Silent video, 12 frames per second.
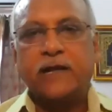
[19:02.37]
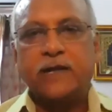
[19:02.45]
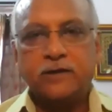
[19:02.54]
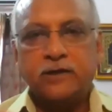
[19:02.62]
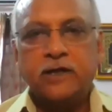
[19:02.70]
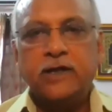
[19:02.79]

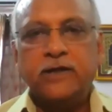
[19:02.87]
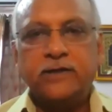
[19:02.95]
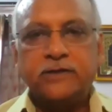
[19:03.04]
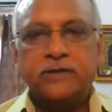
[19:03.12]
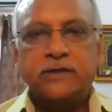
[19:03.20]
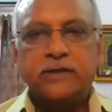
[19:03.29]
Like
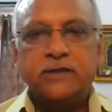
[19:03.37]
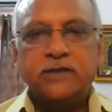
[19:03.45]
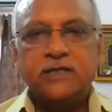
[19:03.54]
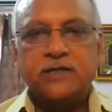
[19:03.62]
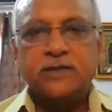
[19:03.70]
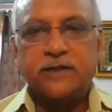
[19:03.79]
earlier,
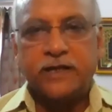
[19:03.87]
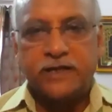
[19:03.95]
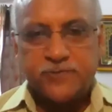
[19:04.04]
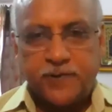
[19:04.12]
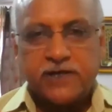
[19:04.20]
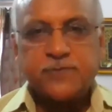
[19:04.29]
the
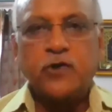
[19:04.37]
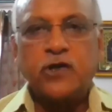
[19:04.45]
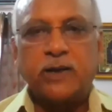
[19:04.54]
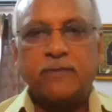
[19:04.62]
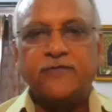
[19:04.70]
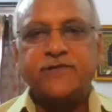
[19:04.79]
space
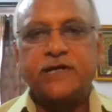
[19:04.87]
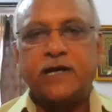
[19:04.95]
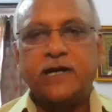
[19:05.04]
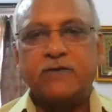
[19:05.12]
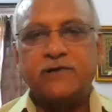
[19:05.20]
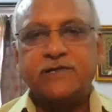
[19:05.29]
program of
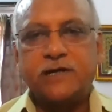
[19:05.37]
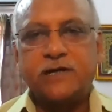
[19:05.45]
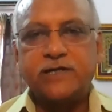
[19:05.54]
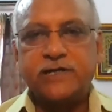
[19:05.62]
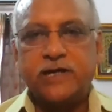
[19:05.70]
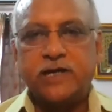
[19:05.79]
China was
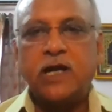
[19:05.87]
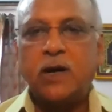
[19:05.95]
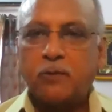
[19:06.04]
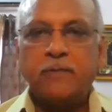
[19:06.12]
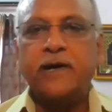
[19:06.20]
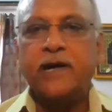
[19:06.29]
under the General
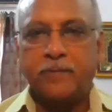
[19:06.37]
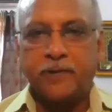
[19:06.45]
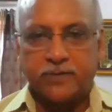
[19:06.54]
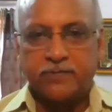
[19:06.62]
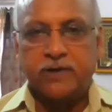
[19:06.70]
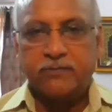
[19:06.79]
Armament
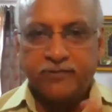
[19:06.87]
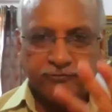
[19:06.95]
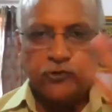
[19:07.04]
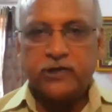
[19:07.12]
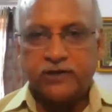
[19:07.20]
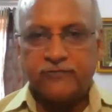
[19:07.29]
Department
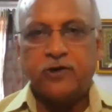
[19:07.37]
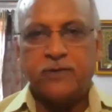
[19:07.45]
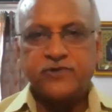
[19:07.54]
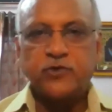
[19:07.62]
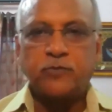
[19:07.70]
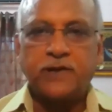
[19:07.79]
before the
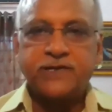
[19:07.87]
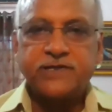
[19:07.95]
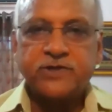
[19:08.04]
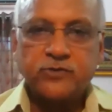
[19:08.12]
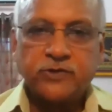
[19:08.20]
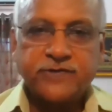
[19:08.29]
reforms took place
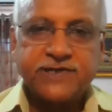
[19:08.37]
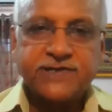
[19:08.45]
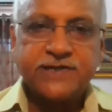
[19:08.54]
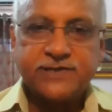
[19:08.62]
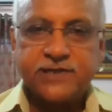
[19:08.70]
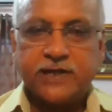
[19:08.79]
in
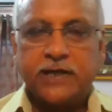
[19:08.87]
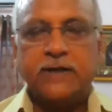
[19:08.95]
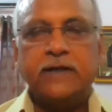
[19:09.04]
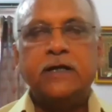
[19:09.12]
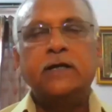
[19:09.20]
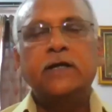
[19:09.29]
2016.
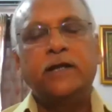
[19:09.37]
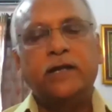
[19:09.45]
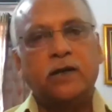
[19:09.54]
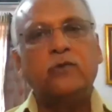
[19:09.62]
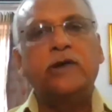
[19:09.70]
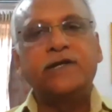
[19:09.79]

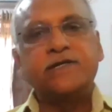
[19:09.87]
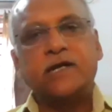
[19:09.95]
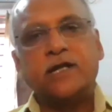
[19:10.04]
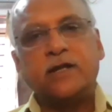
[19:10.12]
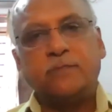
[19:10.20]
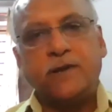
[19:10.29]
Now it is
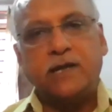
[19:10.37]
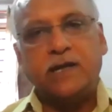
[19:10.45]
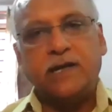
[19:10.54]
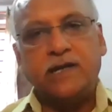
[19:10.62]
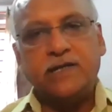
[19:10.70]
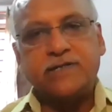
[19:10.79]
under the
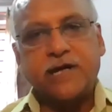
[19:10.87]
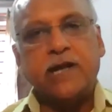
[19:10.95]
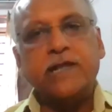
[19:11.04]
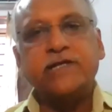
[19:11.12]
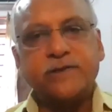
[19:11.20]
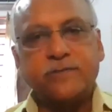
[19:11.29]
PLA,
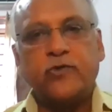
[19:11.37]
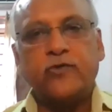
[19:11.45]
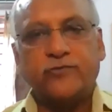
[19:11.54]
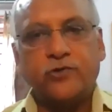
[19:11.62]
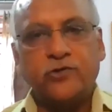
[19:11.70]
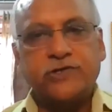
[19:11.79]
Strategic
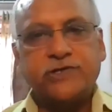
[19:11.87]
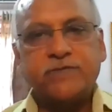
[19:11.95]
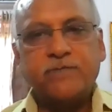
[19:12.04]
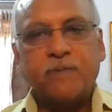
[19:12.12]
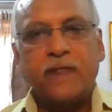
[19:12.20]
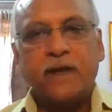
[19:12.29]
Support Force.
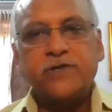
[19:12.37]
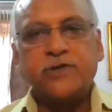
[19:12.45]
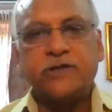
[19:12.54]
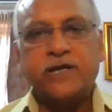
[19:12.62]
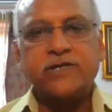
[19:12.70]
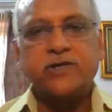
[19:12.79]

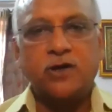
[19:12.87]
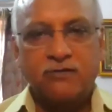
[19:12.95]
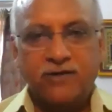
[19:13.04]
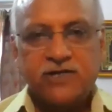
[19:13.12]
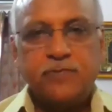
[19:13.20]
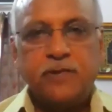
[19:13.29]
So there has
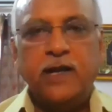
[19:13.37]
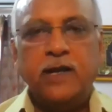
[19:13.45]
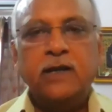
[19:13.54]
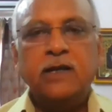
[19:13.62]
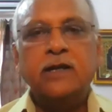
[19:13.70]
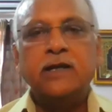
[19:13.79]
always
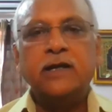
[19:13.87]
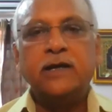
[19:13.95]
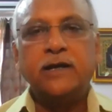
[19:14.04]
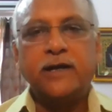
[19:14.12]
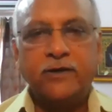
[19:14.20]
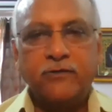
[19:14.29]
been
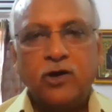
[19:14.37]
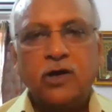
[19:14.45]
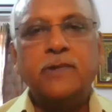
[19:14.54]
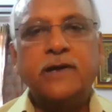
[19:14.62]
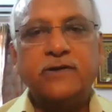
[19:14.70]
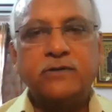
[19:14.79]
an
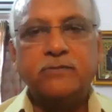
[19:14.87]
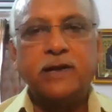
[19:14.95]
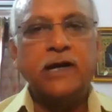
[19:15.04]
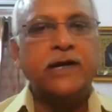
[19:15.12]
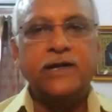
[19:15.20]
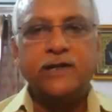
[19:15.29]
involvement of the
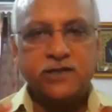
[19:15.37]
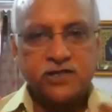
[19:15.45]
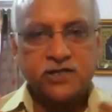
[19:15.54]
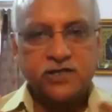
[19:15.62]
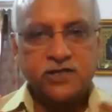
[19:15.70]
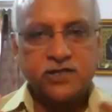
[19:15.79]
military in
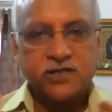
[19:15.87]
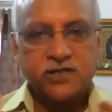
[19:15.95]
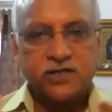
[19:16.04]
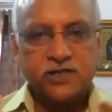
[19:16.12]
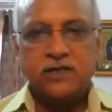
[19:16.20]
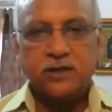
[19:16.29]
the space,
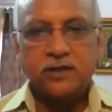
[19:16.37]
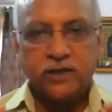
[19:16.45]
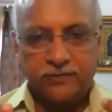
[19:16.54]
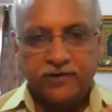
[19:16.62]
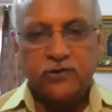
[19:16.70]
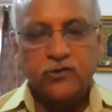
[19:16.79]

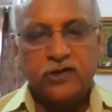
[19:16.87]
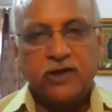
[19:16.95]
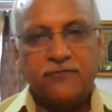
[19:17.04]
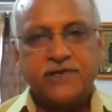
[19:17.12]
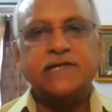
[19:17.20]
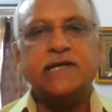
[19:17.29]
even though
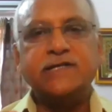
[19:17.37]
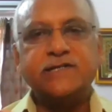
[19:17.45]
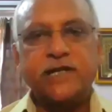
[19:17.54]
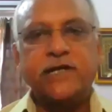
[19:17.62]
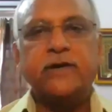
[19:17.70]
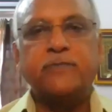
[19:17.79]
the officially
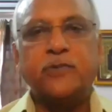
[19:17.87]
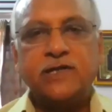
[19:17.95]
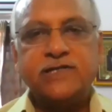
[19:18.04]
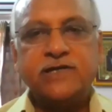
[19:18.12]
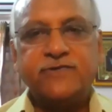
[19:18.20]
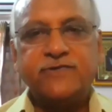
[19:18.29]
stated
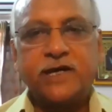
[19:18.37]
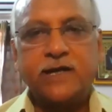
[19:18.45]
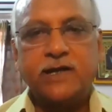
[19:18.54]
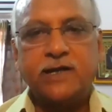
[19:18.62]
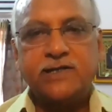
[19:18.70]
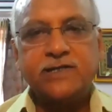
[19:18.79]
policy of
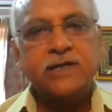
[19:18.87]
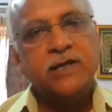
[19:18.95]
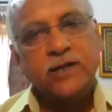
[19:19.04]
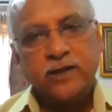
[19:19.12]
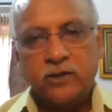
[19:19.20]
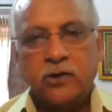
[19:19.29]
China is
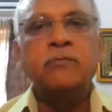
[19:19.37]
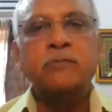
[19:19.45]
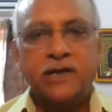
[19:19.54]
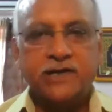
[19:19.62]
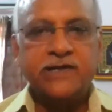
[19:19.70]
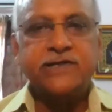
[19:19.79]

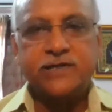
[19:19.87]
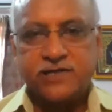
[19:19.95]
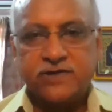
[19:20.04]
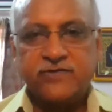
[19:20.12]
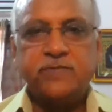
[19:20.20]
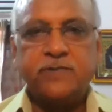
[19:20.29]

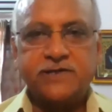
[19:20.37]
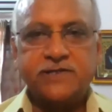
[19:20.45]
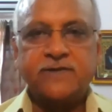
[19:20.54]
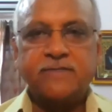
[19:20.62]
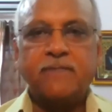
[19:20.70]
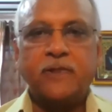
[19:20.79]
non-militarization of
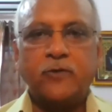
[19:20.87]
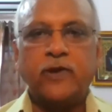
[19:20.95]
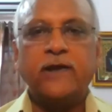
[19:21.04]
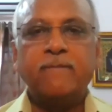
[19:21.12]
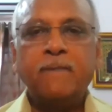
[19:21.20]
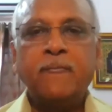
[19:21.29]
space.
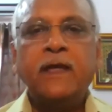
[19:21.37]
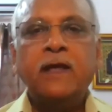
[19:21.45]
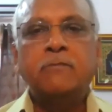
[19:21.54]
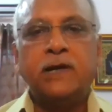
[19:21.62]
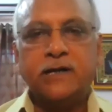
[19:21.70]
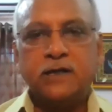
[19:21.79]
Okay,
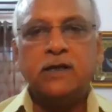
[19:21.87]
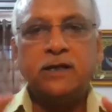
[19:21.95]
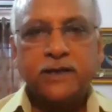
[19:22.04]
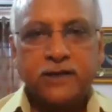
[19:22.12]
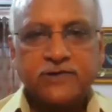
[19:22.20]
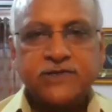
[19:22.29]
but
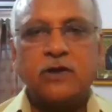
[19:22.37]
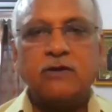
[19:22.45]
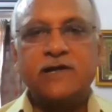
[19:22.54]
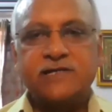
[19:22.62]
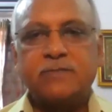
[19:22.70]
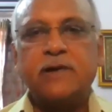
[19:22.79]
there was
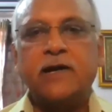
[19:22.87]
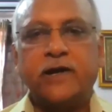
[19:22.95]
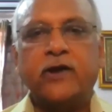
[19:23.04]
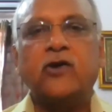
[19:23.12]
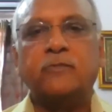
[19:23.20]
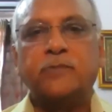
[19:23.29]
always a
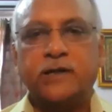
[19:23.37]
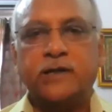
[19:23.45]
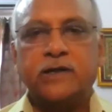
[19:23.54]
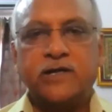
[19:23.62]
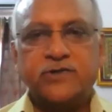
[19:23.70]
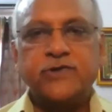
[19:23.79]
military
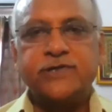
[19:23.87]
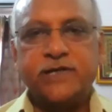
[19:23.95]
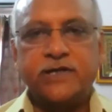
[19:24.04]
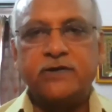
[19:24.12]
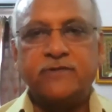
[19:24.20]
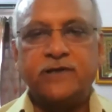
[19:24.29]
component
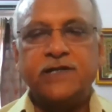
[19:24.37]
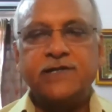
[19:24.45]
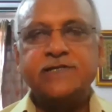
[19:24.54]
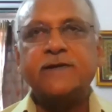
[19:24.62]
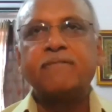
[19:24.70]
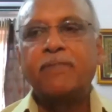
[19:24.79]
associated with
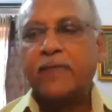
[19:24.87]
this.